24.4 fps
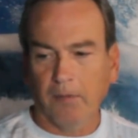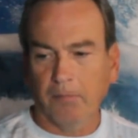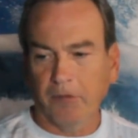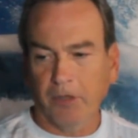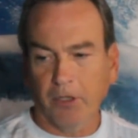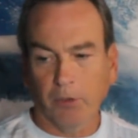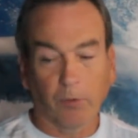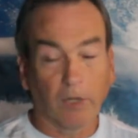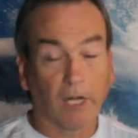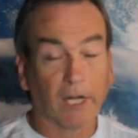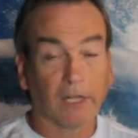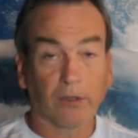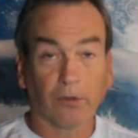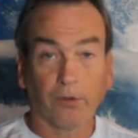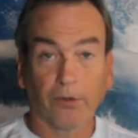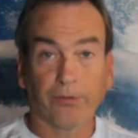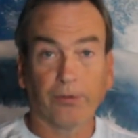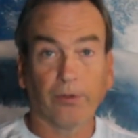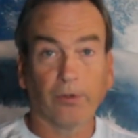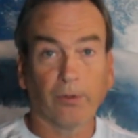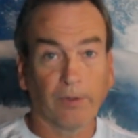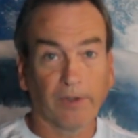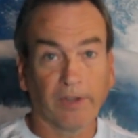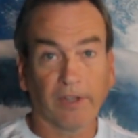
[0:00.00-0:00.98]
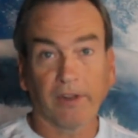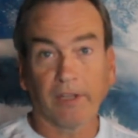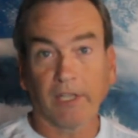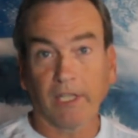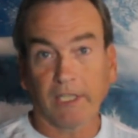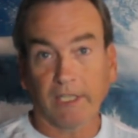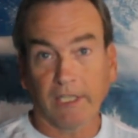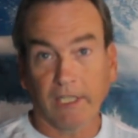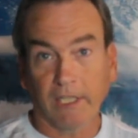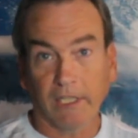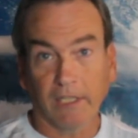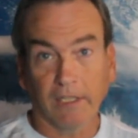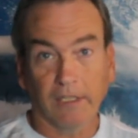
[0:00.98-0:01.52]
They want to go through with it, they
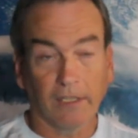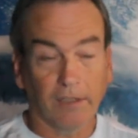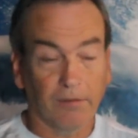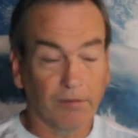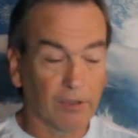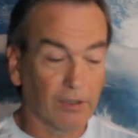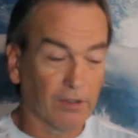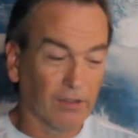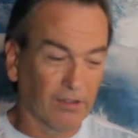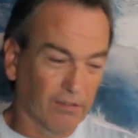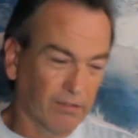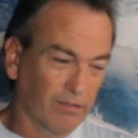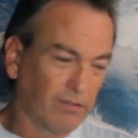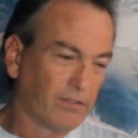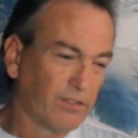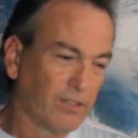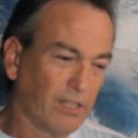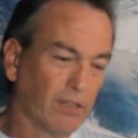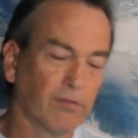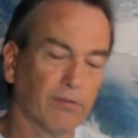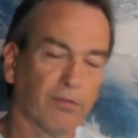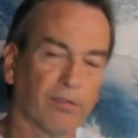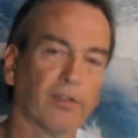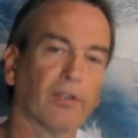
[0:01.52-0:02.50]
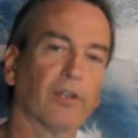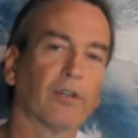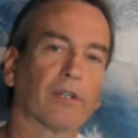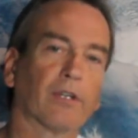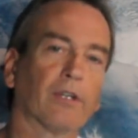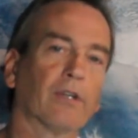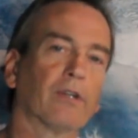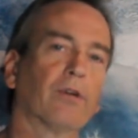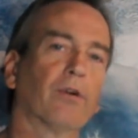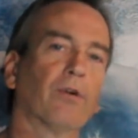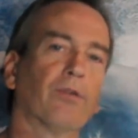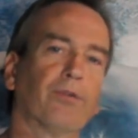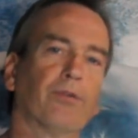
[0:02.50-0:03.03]
can. Even 10-footer
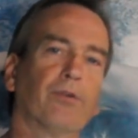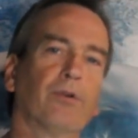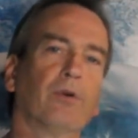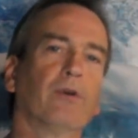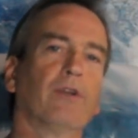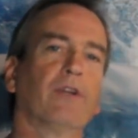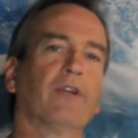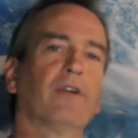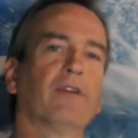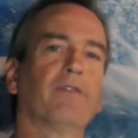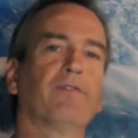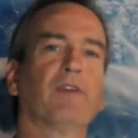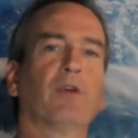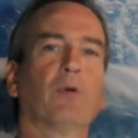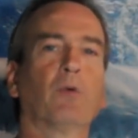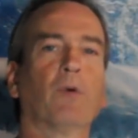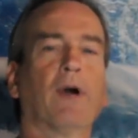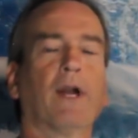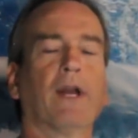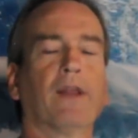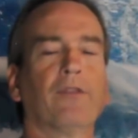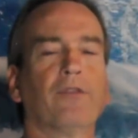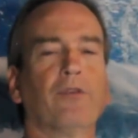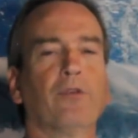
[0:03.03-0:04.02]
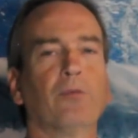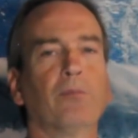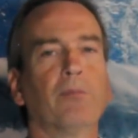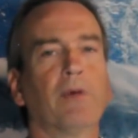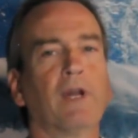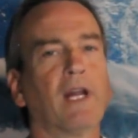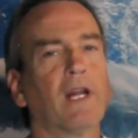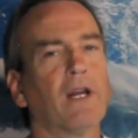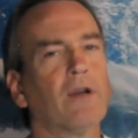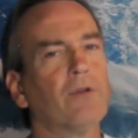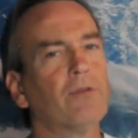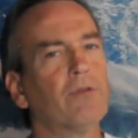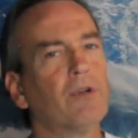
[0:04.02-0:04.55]
could go through with it if they wanted to. But
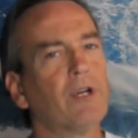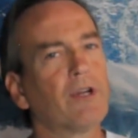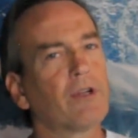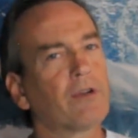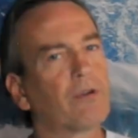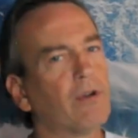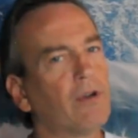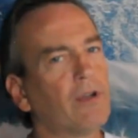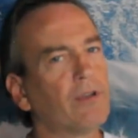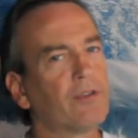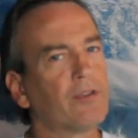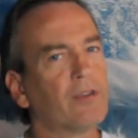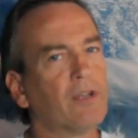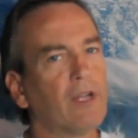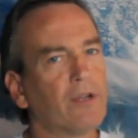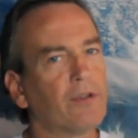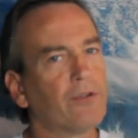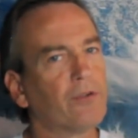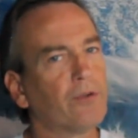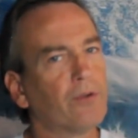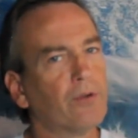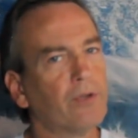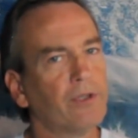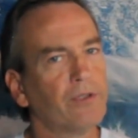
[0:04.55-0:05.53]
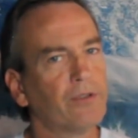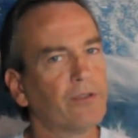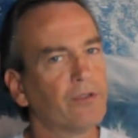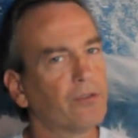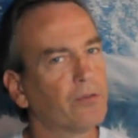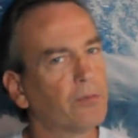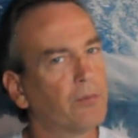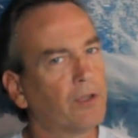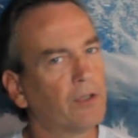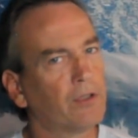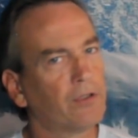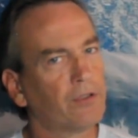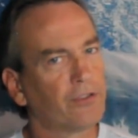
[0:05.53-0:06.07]
I don't run across a lot of stories of
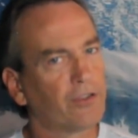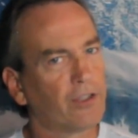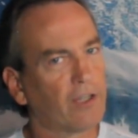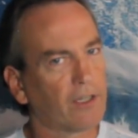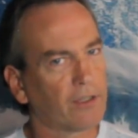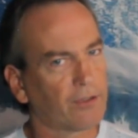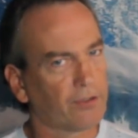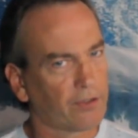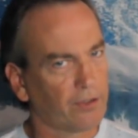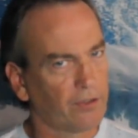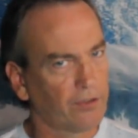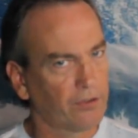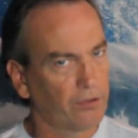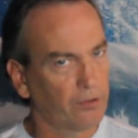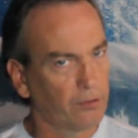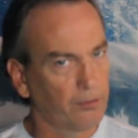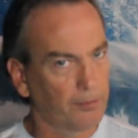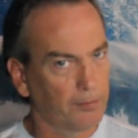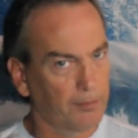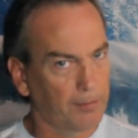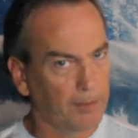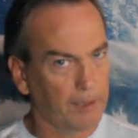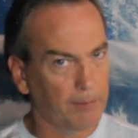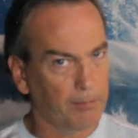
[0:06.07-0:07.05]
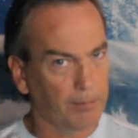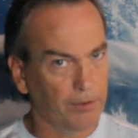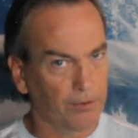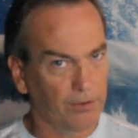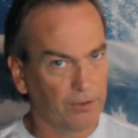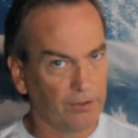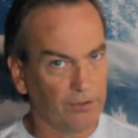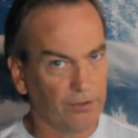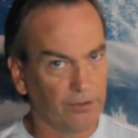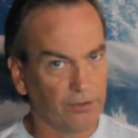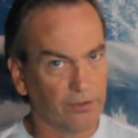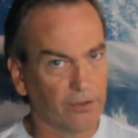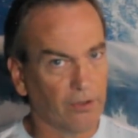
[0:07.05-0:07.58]
smaller sharks consuming people.
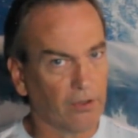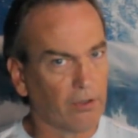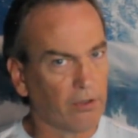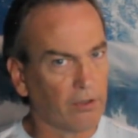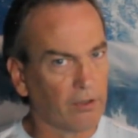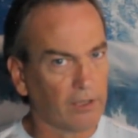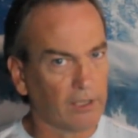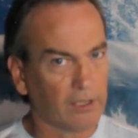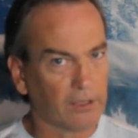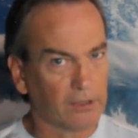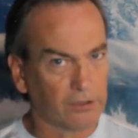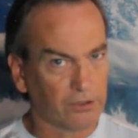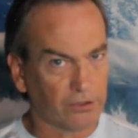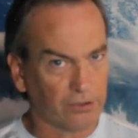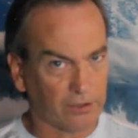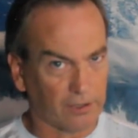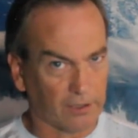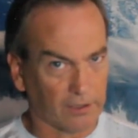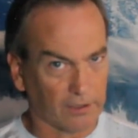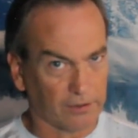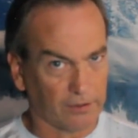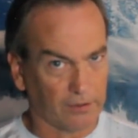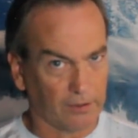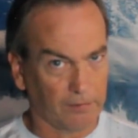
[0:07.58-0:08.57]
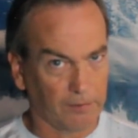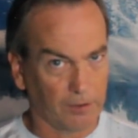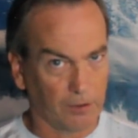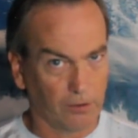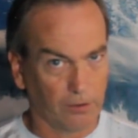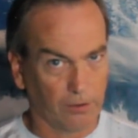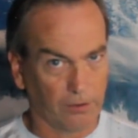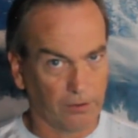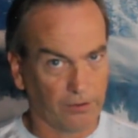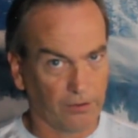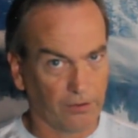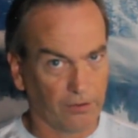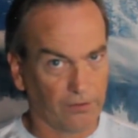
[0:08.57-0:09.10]
This is all large sharks, I've
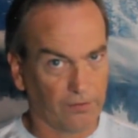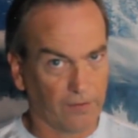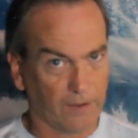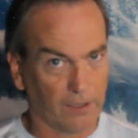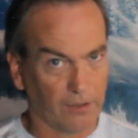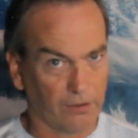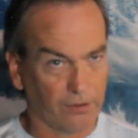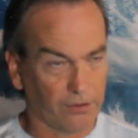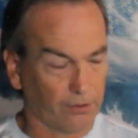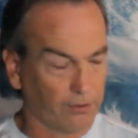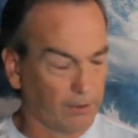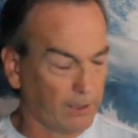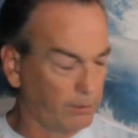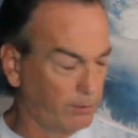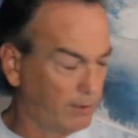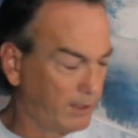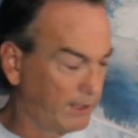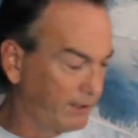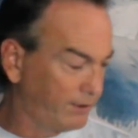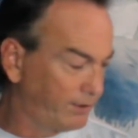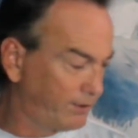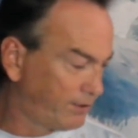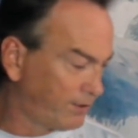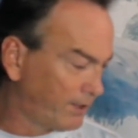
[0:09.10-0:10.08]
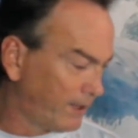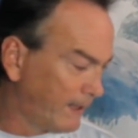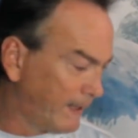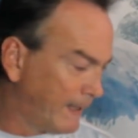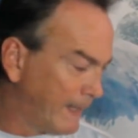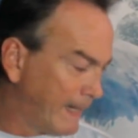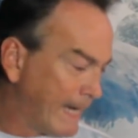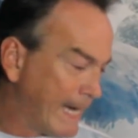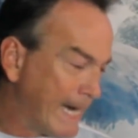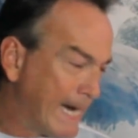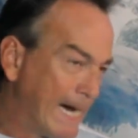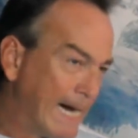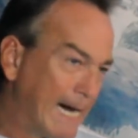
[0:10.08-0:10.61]
noticed, as far as great whites.
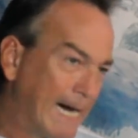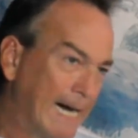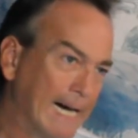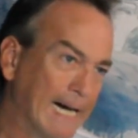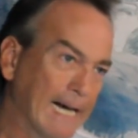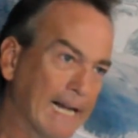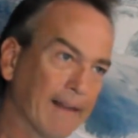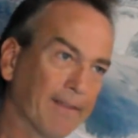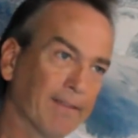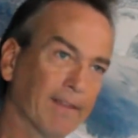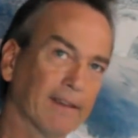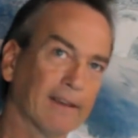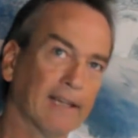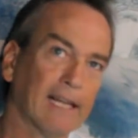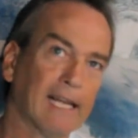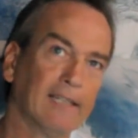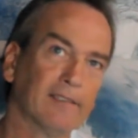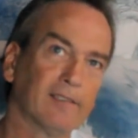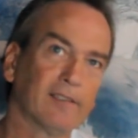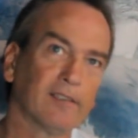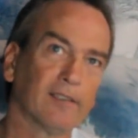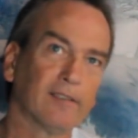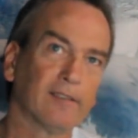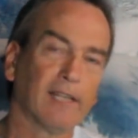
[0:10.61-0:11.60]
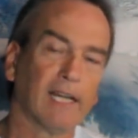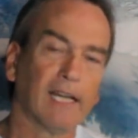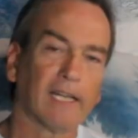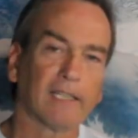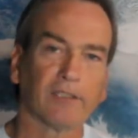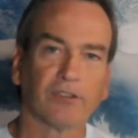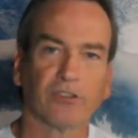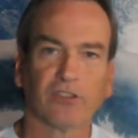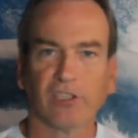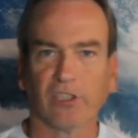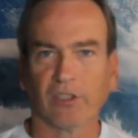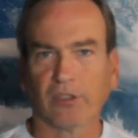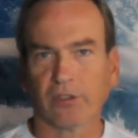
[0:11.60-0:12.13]
The last attack
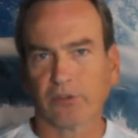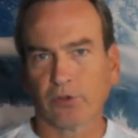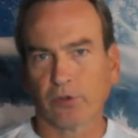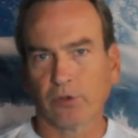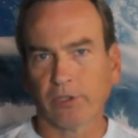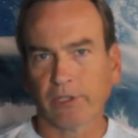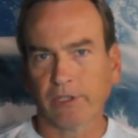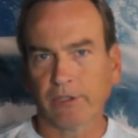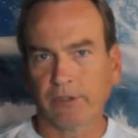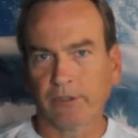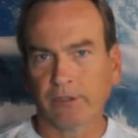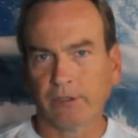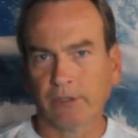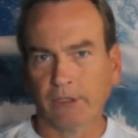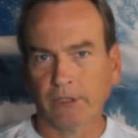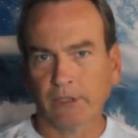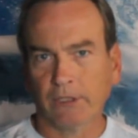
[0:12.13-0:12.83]
is territorial.